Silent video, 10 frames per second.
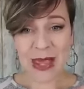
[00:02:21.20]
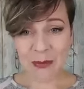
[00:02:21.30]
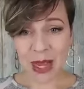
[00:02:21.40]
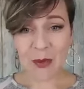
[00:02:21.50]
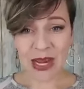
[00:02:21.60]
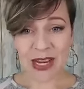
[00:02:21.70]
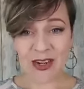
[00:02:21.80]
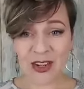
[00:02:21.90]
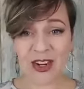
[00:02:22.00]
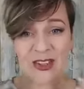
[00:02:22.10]
am I
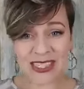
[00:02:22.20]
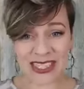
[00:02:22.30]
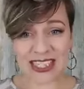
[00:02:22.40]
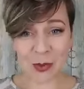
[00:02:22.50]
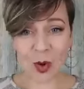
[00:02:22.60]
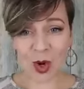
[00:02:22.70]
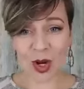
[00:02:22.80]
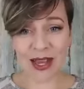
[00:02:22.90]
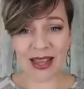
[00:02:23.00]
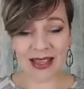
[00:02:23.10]
weird or does this
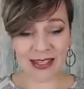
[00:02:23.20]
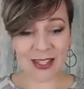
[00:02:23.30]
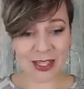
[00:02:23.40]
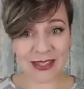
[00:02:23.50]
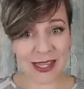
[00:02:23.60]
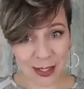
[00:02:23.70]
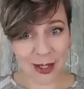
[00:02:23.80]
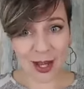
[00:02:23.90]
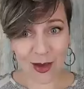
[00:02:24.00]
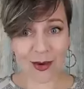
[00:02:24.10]
work? And she's like,
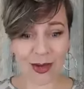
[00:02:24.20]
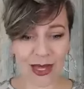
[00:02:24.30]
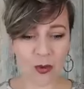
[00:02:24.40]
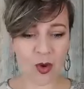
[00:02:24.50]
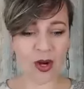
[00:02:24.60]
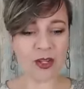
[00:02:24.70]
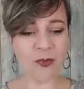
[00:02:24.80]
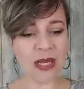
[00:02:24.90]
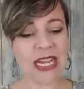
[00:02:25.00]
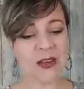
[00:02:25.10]
no, it
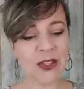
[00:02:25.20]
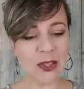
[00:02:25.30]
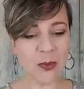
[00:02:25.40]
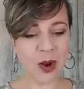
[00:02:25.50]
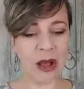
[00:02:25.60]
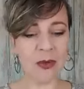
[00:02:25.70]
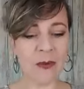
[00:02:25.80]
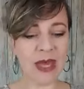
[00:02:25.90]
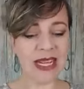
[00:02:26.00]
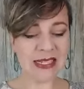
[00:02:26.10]
works. But here's the
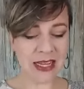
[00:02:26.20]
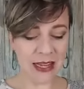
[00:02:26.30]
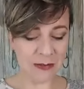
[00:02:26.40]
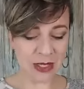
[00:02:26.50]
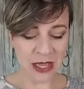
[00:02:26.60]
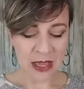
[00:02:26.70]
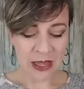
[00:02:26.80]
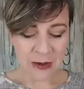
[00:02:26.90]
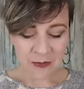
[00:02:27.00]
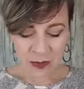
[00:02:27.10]
problem. Many times
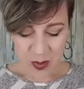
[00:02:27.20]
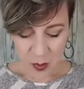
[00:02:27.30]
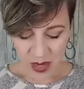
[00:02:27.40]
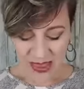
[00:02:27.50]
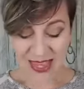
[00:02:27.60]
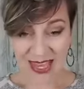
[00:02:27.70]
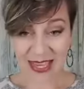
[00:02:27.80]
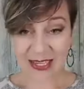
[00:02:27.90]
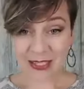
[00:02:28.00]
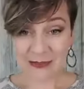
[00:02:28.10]
we
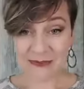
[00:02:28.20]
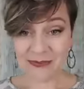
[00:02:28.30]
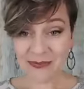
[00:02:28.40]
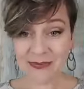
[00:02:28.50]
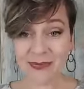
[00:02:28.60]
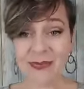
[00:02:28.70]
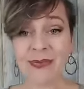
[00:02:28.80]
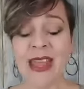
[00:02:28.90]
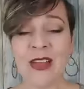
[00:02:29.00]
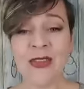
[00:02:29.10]
think
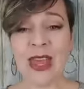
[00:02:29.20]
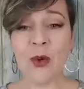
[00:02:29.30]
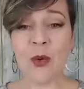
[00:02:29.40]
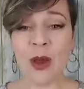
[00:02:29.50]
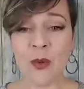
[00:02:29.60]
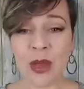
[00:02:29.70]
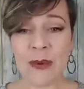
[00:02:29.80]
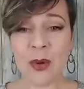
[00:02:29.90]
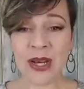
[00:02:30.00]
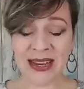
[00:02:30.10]
that when
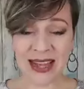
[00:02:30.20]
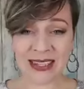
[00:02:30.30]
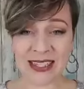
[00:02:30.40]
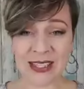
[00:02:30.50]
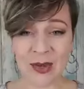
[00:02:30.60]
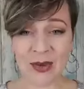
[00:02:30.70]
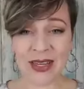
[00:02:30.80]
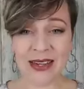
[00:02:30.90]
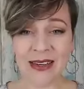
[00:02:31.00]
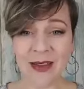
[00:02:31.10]
we put a necklace
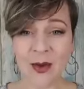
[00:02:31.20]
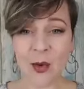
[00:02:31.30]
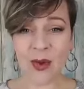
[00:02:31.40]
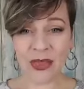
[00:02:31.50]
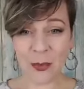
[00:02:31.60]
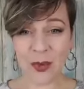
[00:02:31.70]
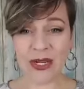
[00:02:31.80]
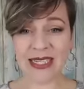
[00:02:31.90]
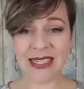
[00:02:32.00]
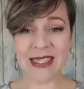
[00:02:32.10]
on with a
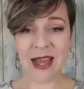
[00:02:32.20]
printed